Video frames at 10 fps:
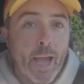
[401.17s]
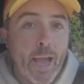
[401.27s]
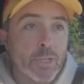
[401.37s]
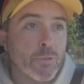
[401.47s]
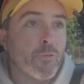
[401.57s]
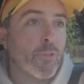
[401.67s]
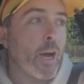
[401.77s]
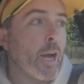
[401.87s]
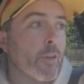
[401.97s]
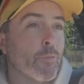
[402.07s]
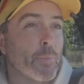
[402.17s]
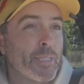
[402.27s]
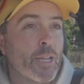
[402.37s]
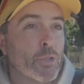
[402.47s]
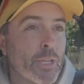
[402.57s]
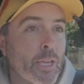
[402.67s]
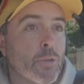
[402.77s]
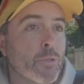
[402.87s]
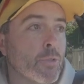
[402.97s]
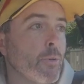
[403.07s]
Action 5 potentially
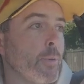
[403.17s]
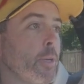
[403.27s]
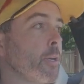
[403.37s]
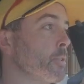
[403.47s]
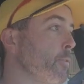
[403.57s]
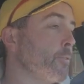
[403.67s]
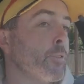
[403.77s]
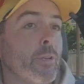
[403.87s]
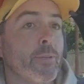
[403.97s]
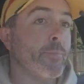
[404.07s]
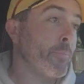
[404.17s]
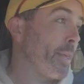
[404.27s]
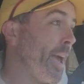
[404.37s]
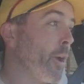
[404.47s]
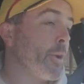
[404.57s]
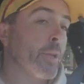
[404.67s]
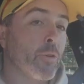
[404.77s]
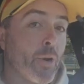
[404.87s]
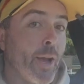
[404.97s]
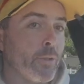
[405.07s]
hinders you because of carrying it
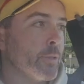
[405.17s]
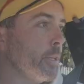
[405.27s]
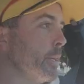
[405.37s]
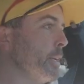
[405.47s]
around.